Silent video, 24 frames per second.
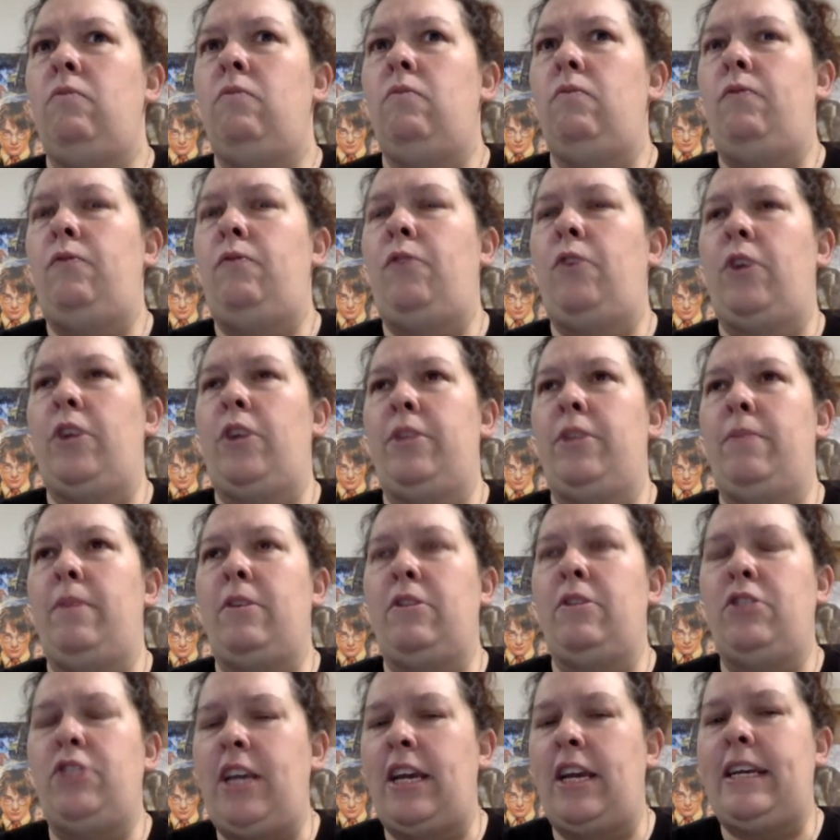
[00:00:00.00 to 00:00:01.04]
for the
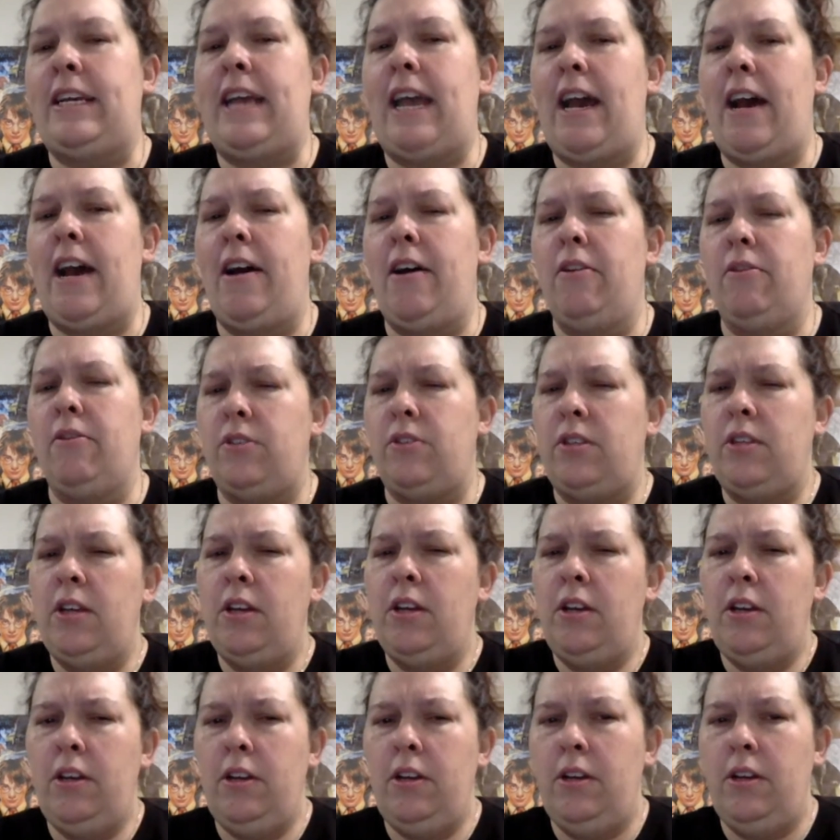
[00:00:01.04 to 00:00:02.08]
most checkouts
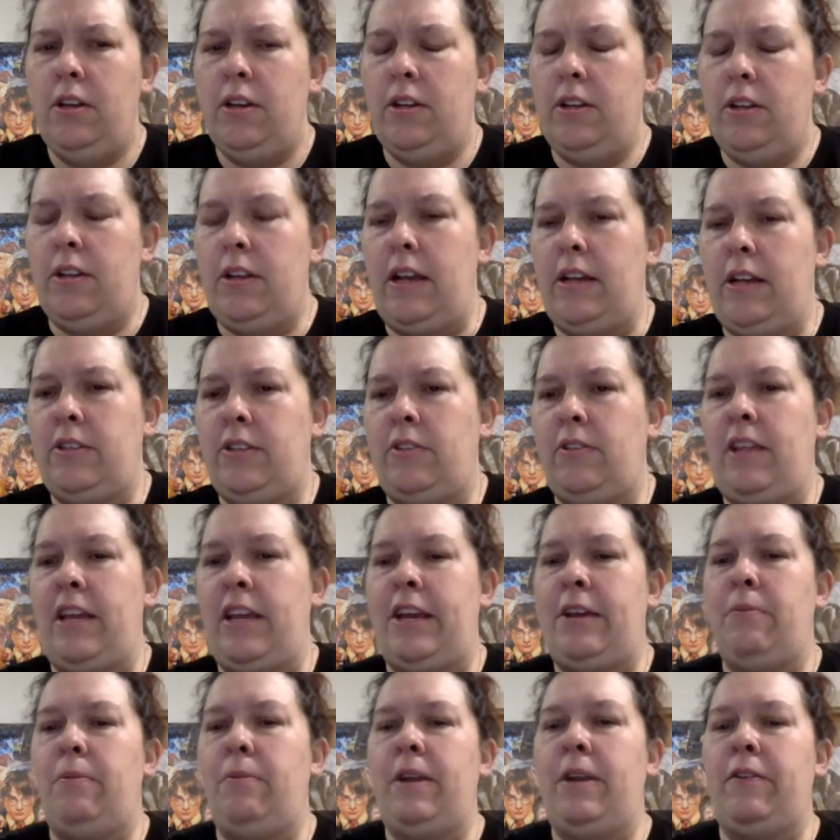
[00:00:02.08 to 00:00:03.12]
so they
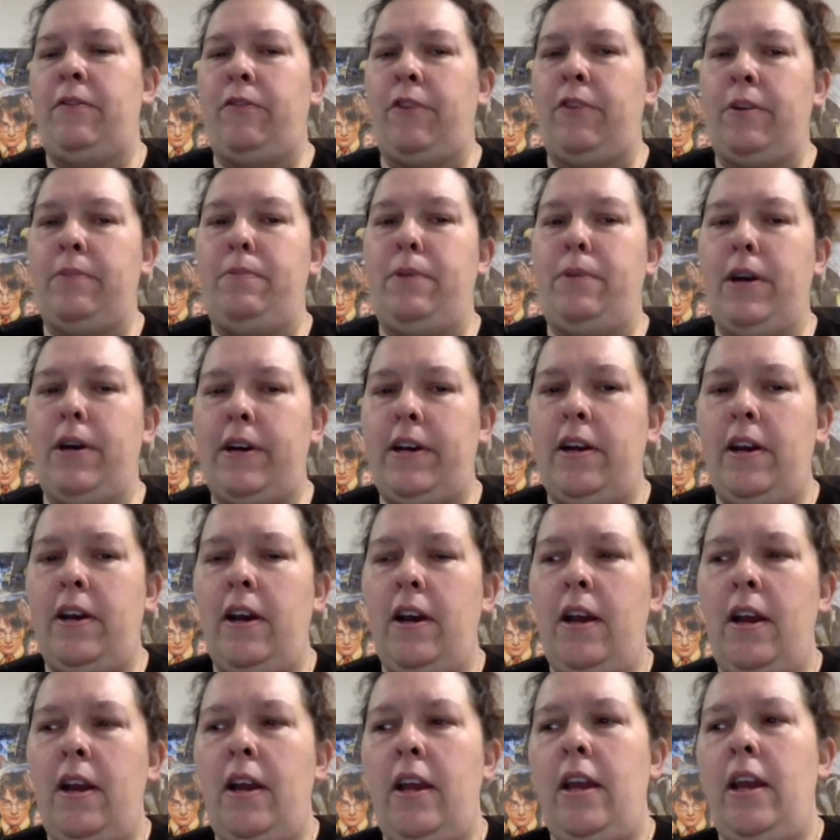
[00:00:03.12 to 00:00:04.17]
can win a free book.
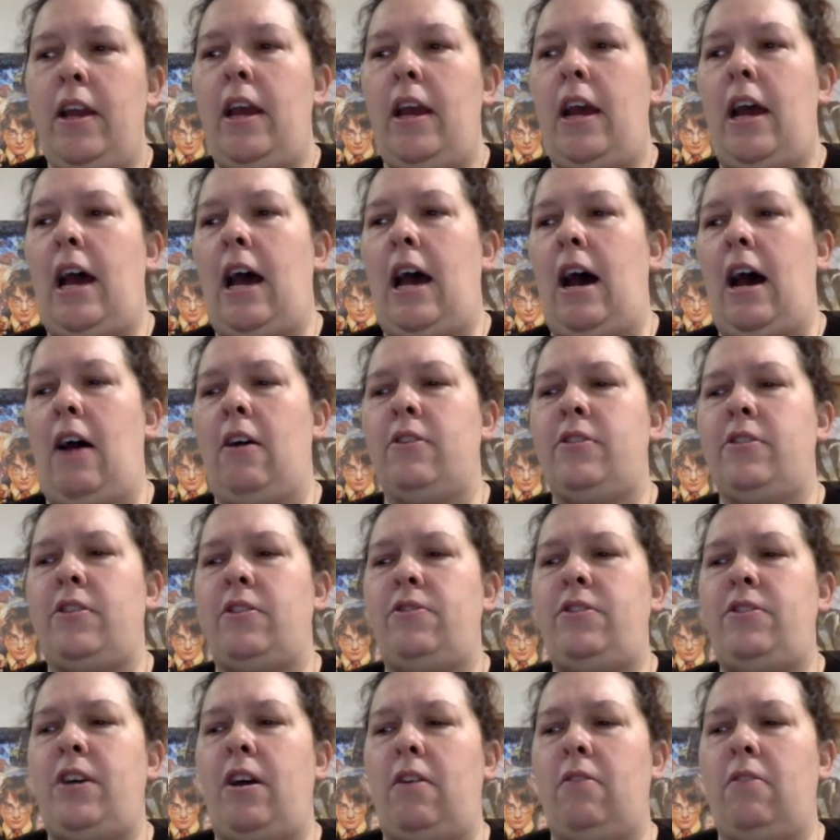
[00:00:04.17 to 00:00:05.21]
I also
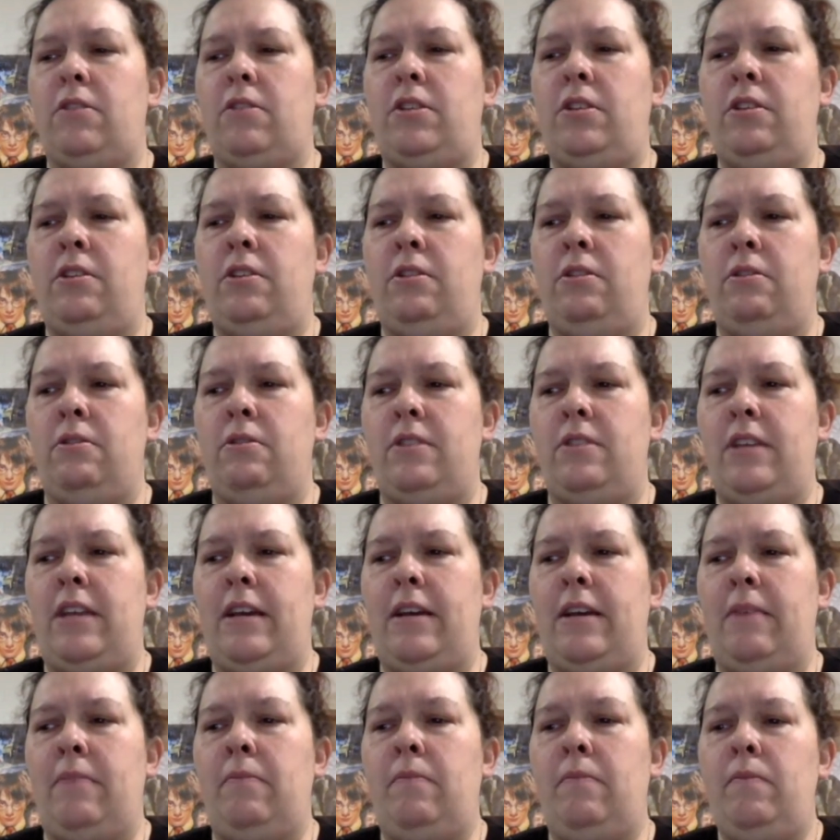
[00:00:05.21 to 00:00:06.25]
talk to
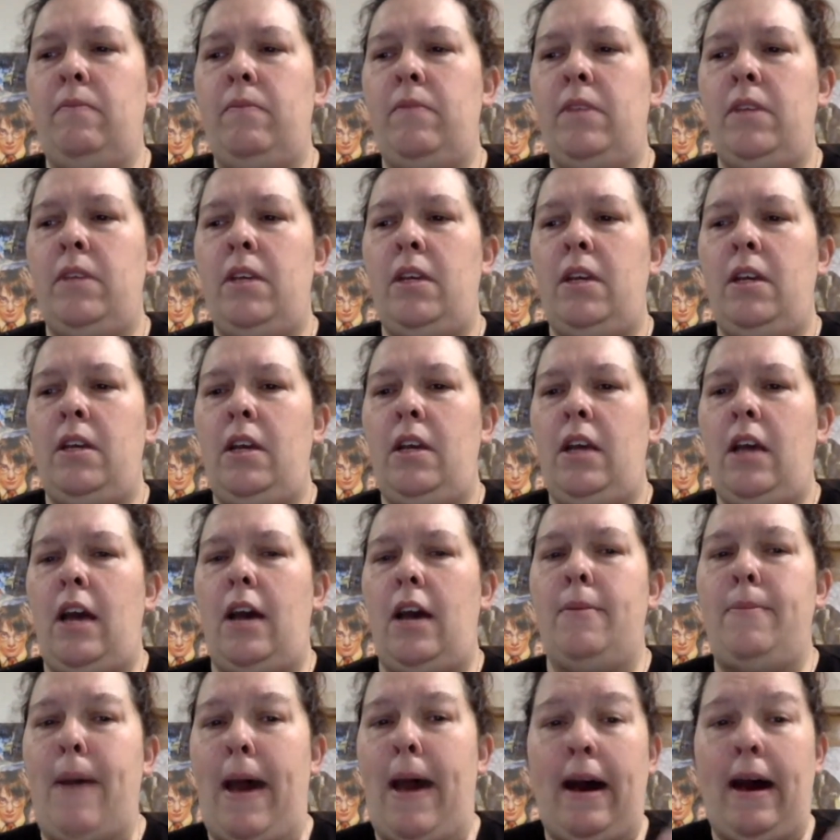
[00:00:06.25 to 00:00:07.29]
them
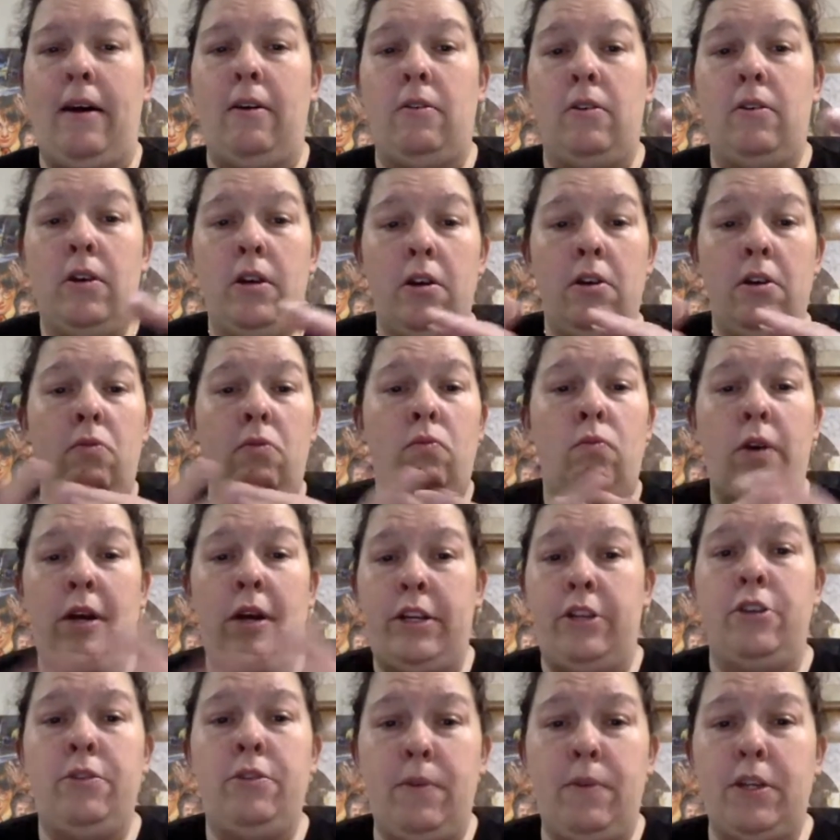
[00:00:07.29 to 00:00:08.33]
about what
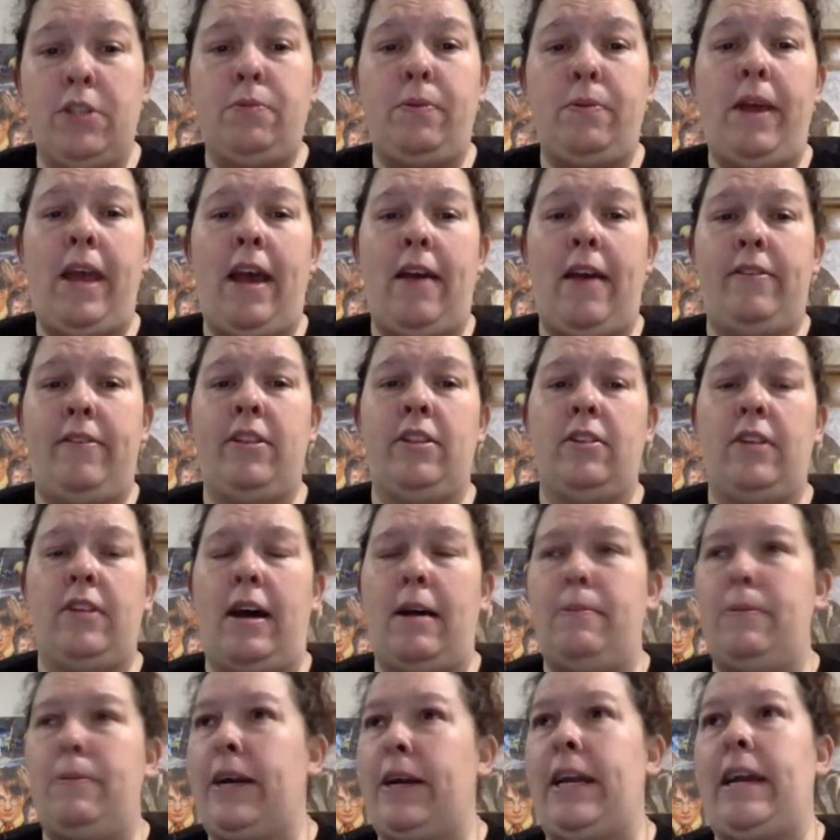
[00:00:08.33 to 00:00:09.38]
new books we have in the
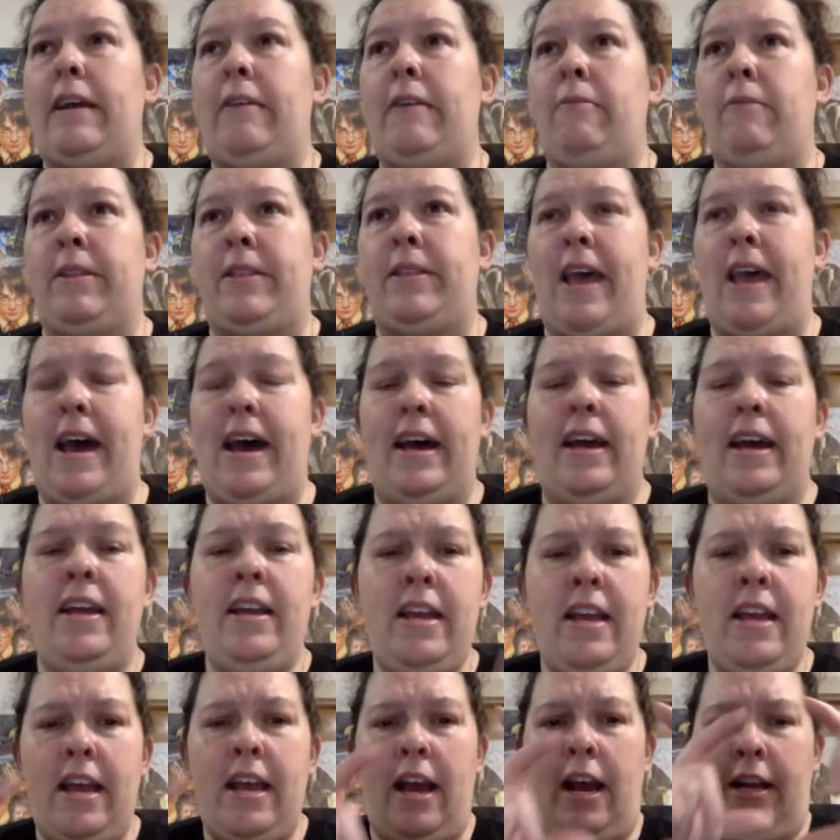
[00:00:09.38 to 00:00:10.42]
library. And with that,
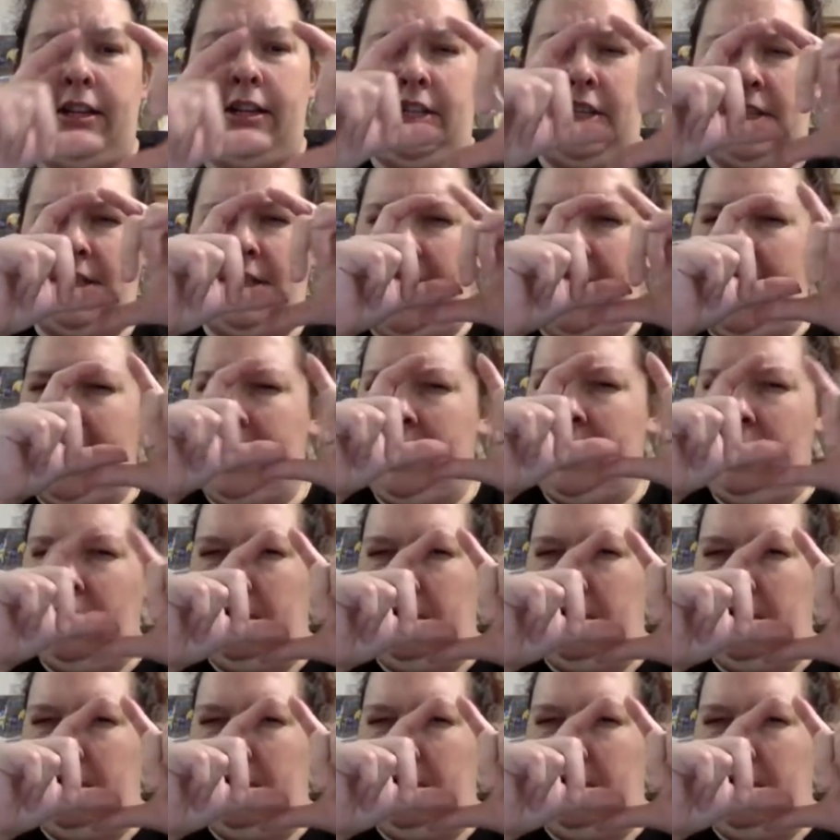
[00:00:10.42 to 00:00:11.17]
I just take